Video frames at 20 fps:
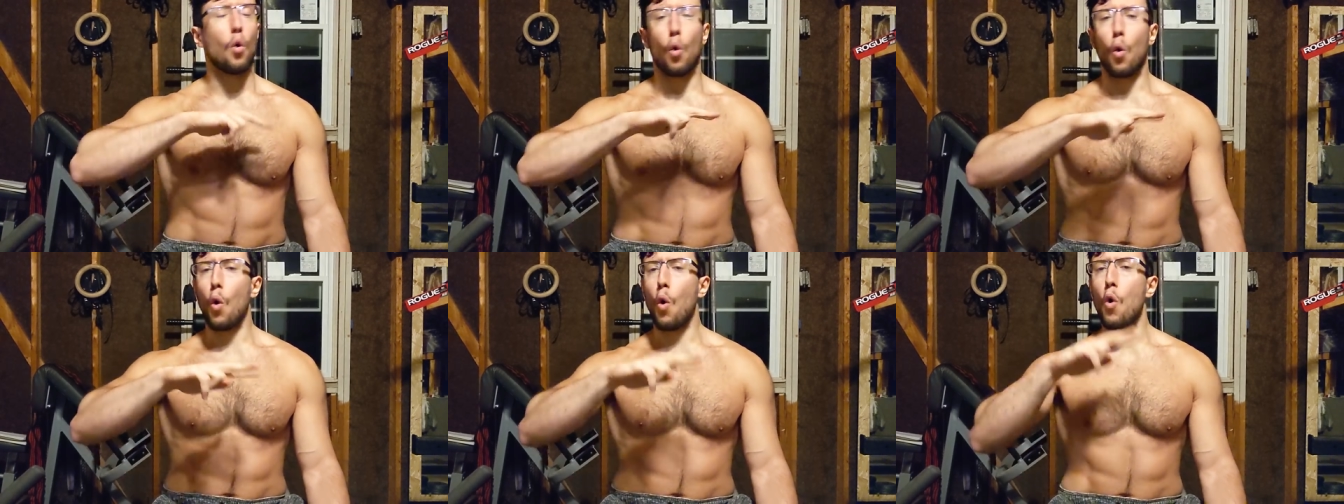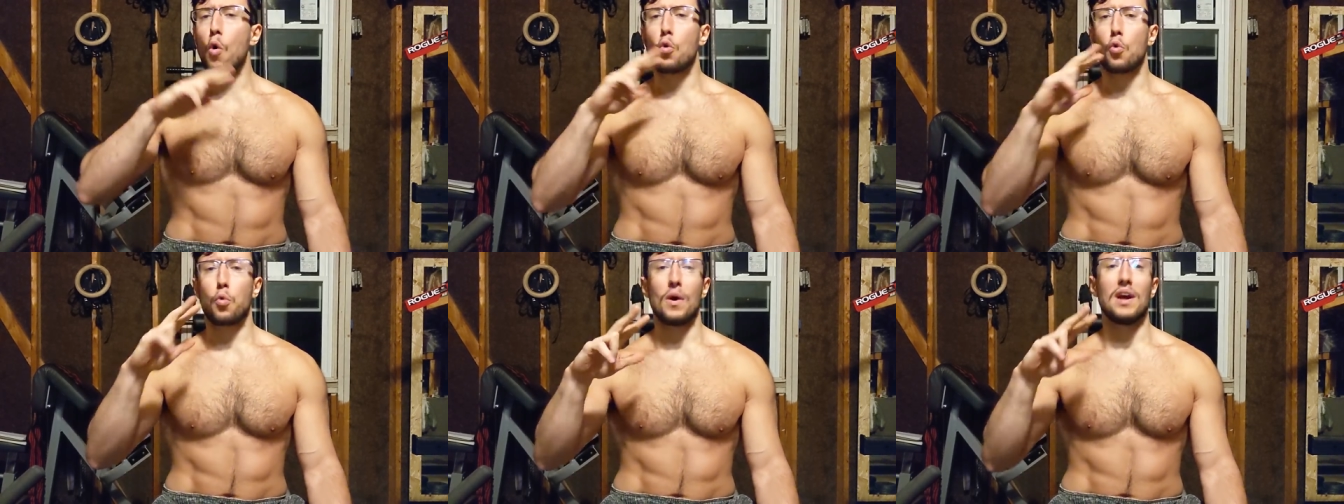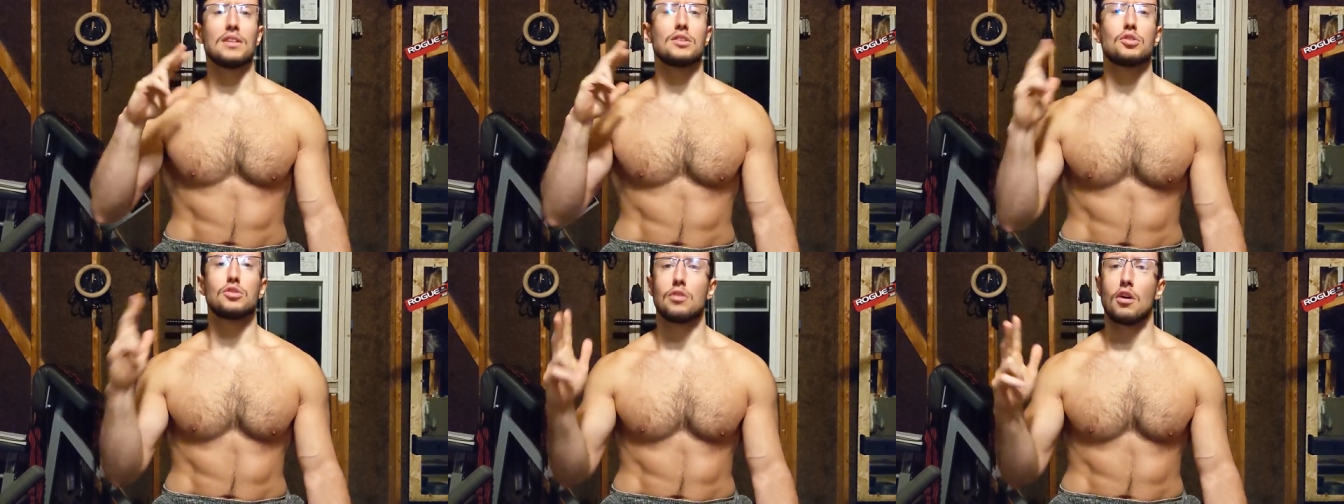all
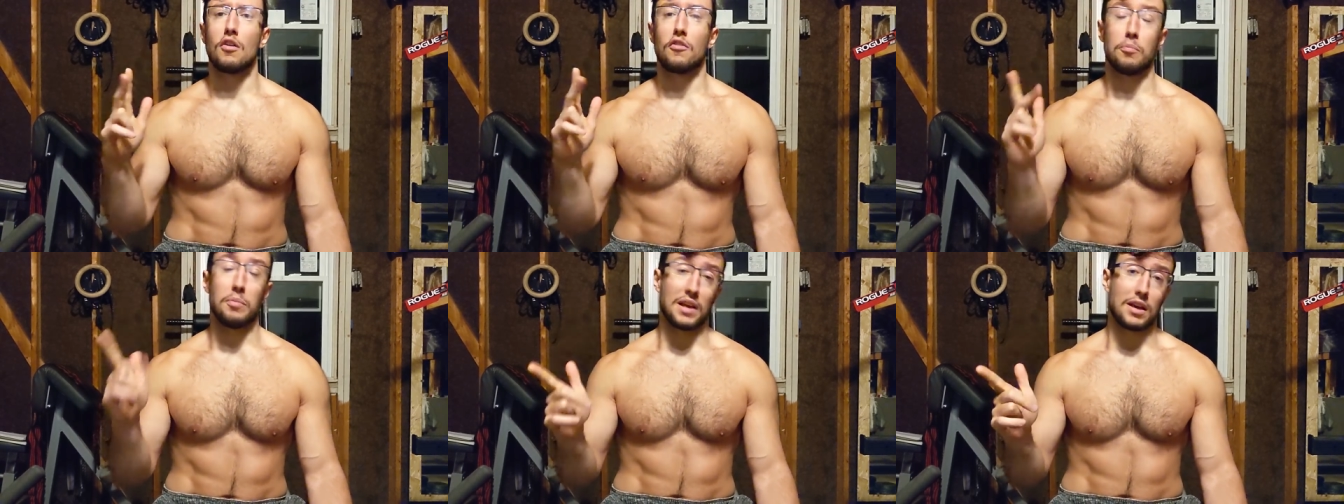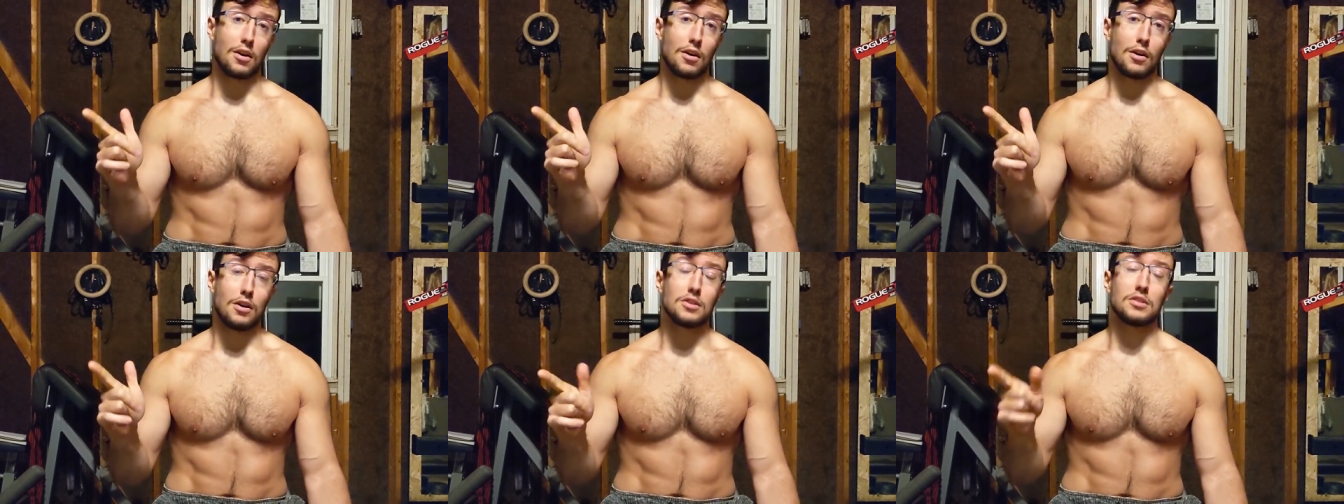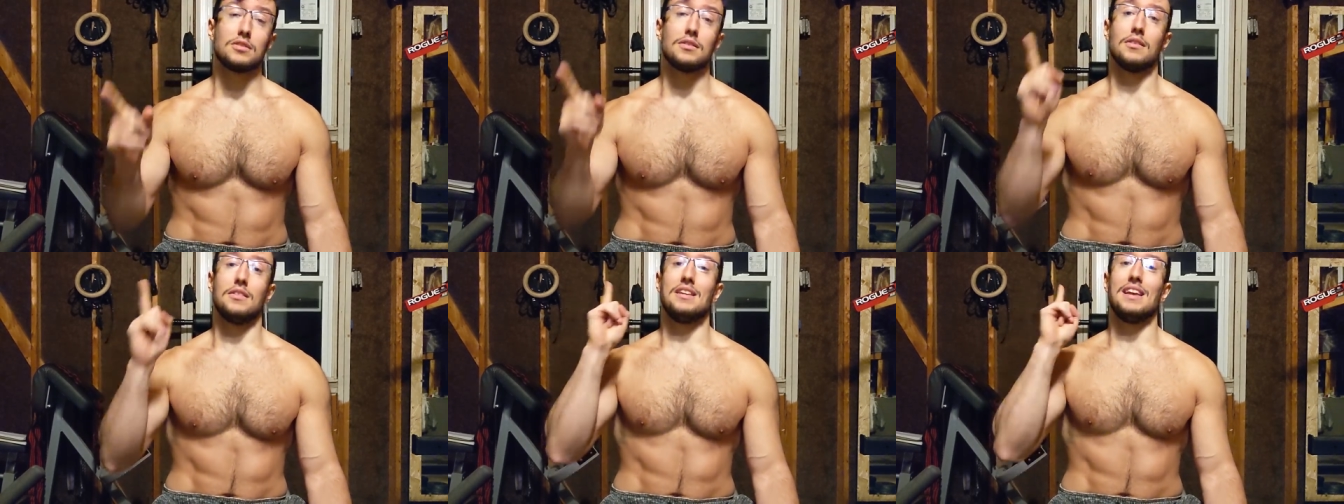great stuff,
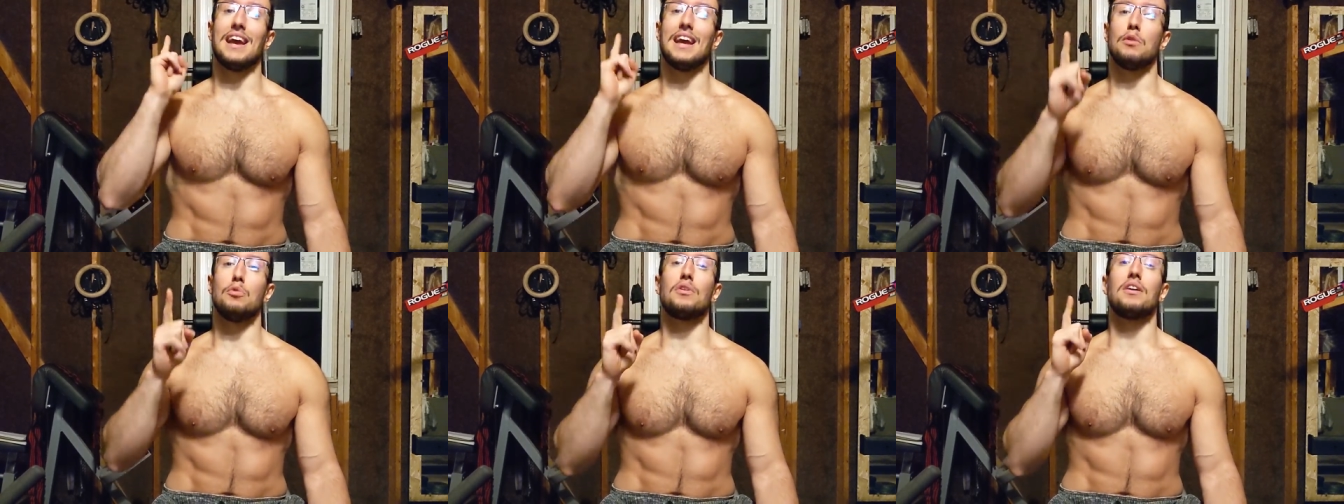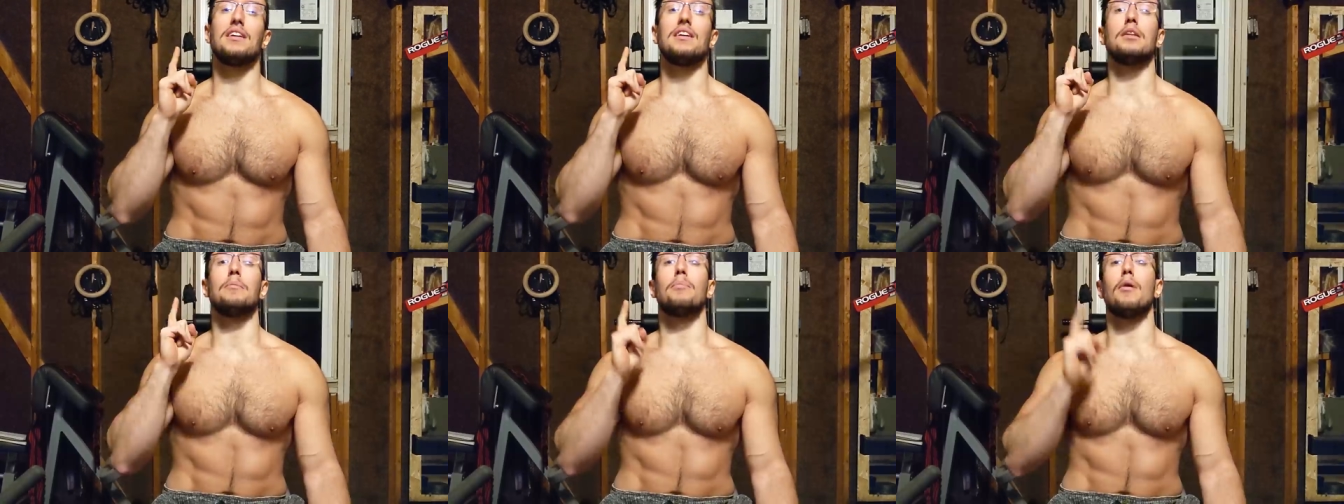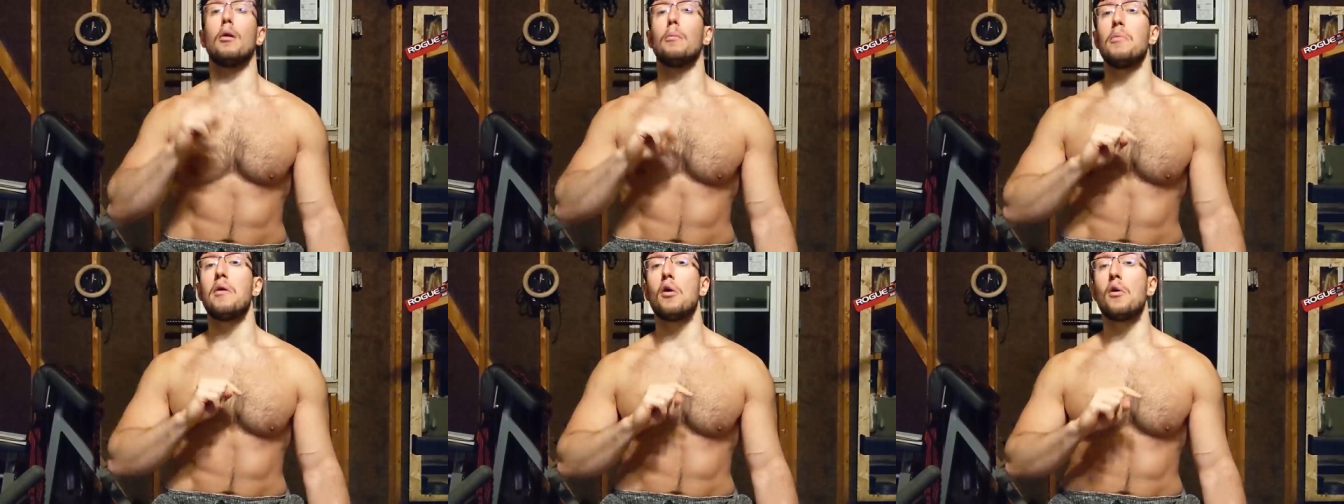because the educated
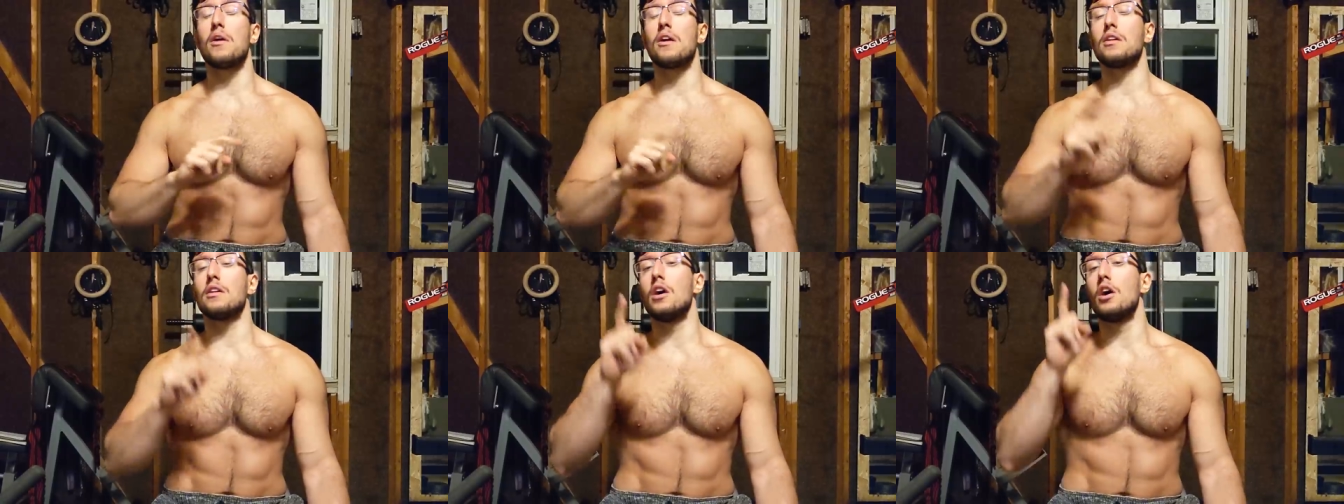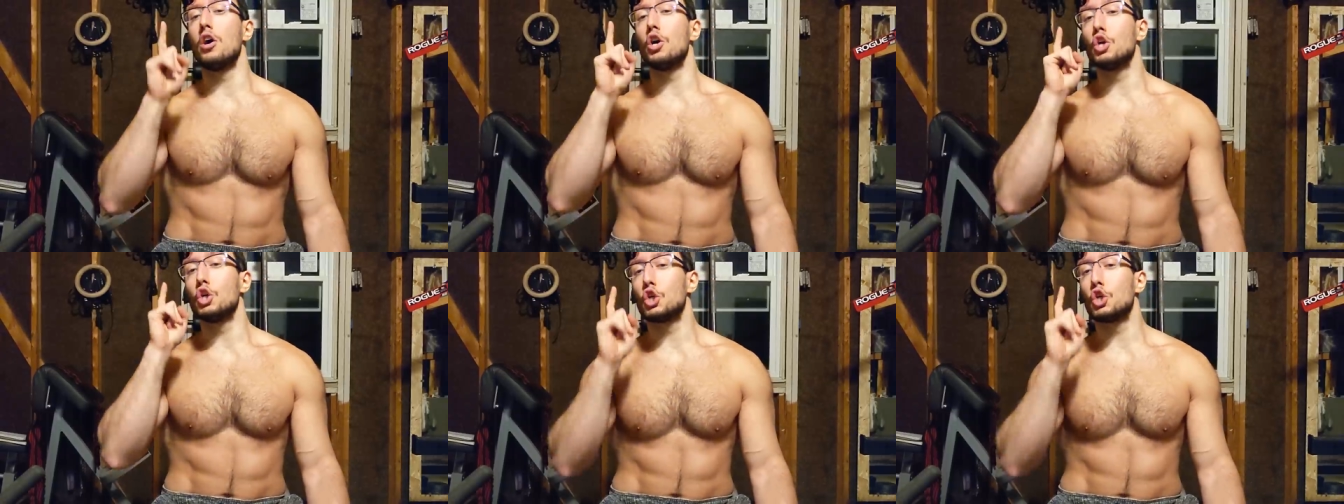barbarian